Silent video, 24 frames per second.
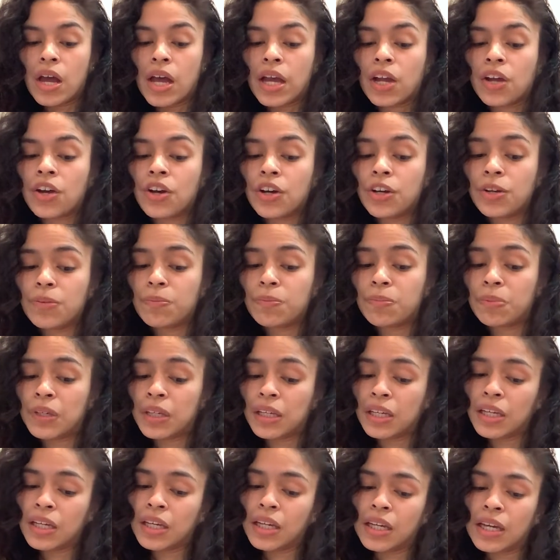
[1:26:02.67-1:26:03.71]
Could
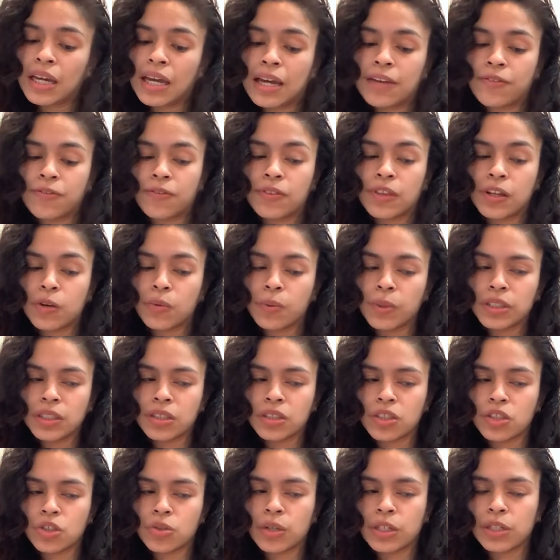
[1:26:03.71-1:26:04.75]
be, if there was a
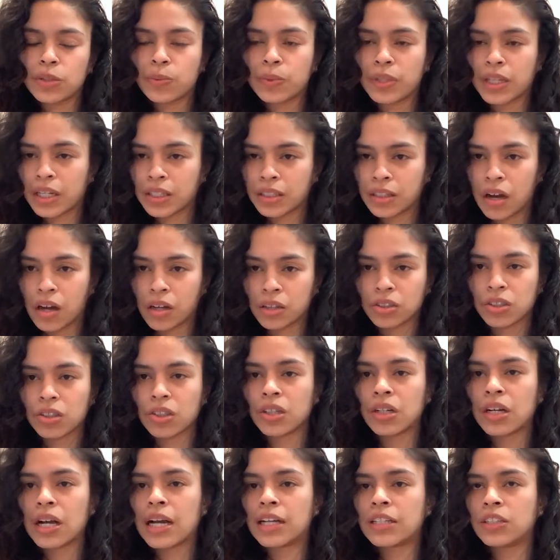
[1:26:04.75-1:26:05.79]
situation with that
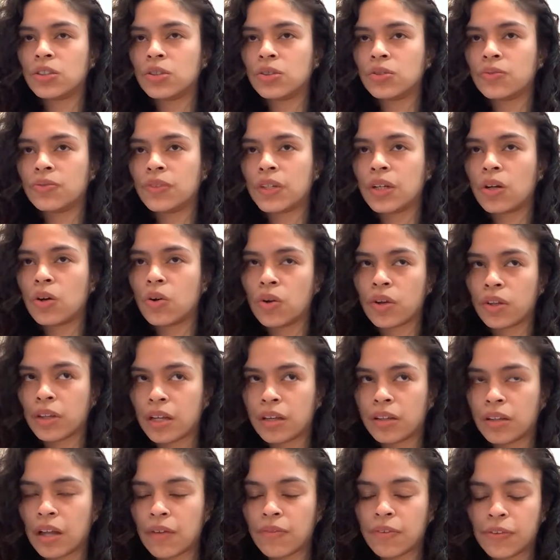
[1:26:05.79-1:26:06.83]
doctor, I do feel, or
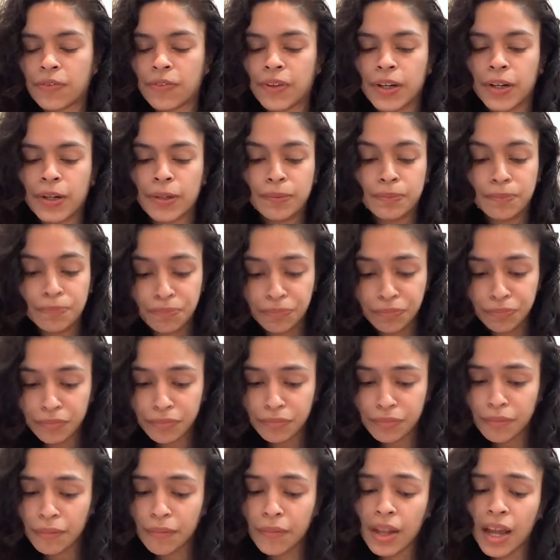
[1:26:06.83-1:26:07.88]
that love affair,
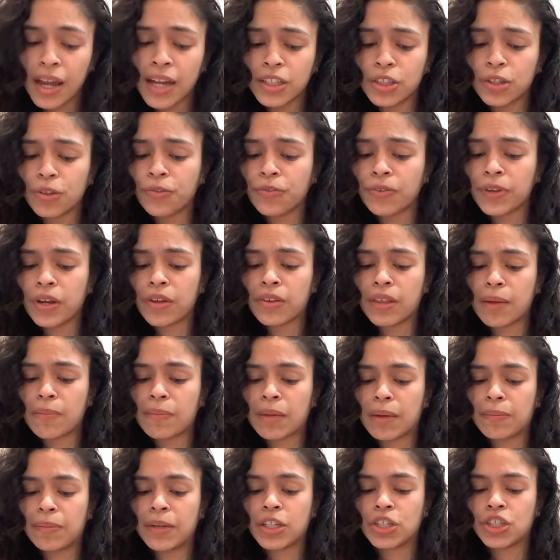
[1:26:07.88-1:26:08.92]
I do feel that
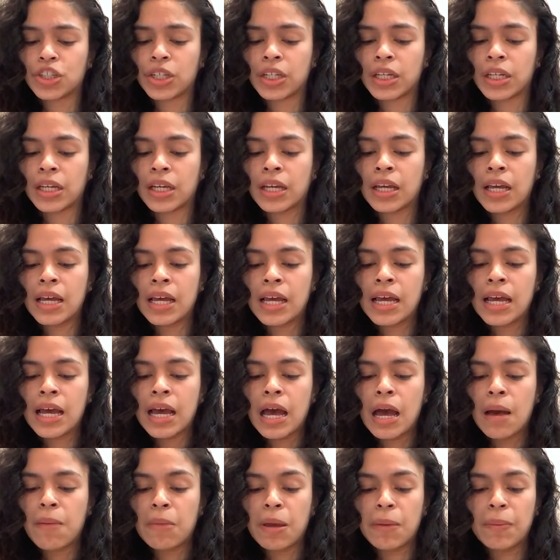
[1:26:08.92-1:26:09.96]
maybe
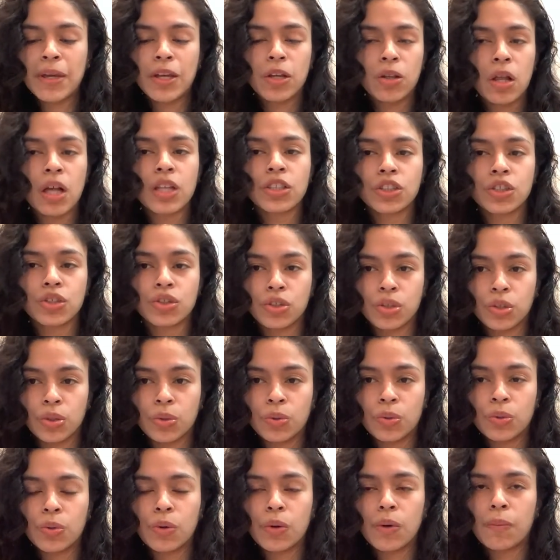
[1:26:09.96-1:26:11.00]
Yolanda
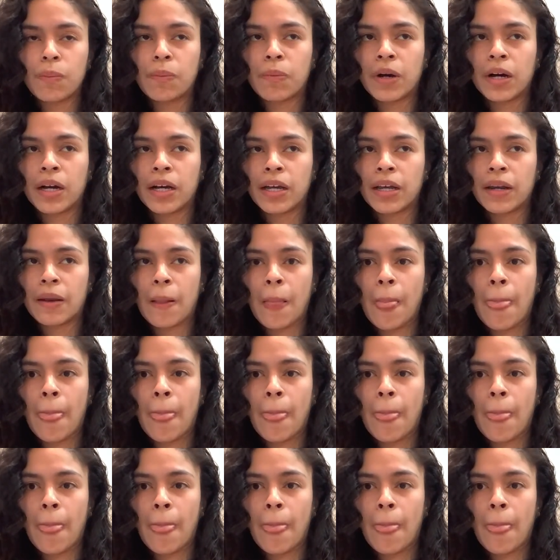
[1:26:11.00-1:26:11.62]
knew, but